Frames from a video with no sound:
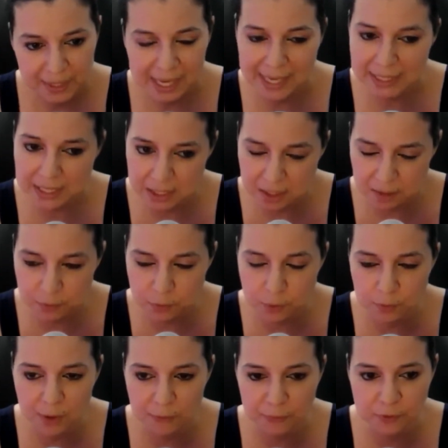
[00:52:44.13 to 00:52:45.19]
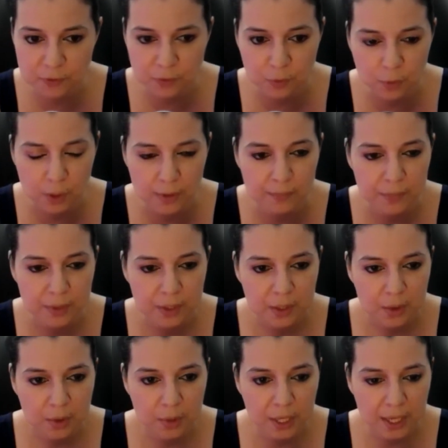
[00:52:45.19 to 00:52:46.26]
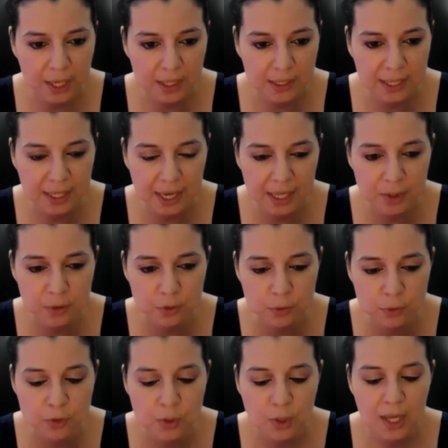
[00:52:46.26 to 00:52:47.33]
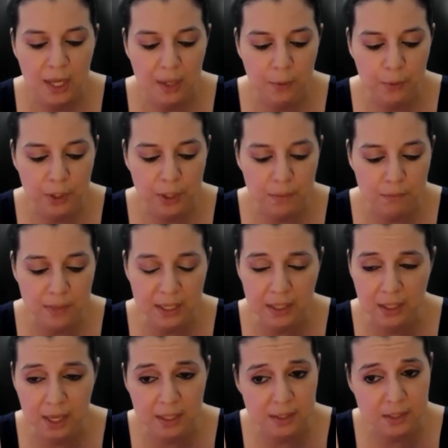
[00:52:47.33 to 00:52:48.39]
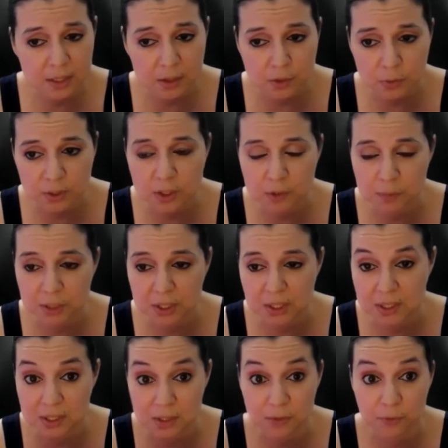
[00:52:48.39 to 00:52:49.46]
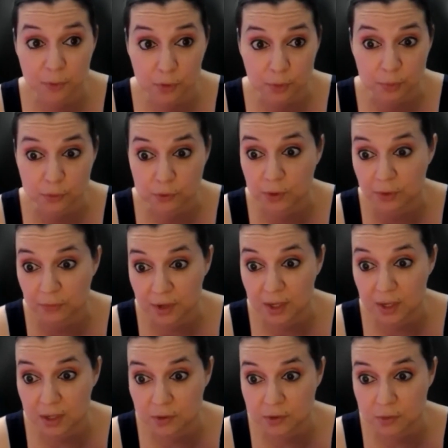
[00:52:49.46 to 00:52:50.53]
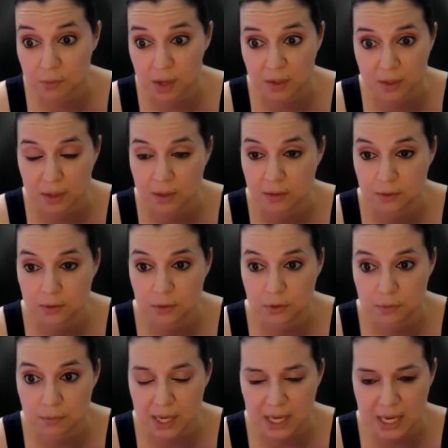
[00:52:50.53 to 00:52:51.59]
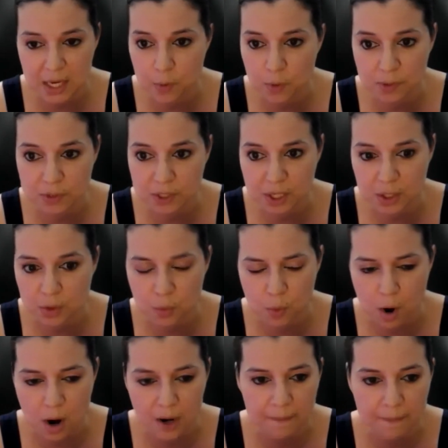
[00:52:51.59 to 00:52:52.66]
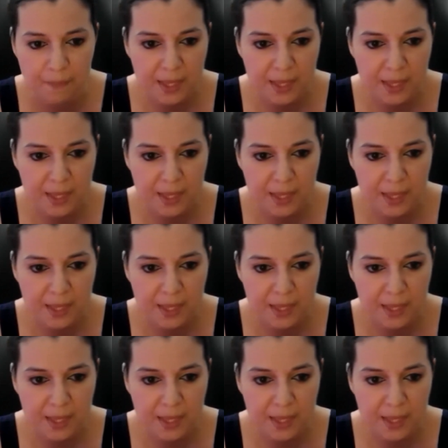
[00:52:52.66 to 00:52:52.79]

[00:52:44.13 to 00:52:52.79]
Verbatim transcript: I can give you a reference to one, okay, that I use, and we make a lot of sales with this because it's affordable. It's twenty-five dollars a month, and you can make any website you want.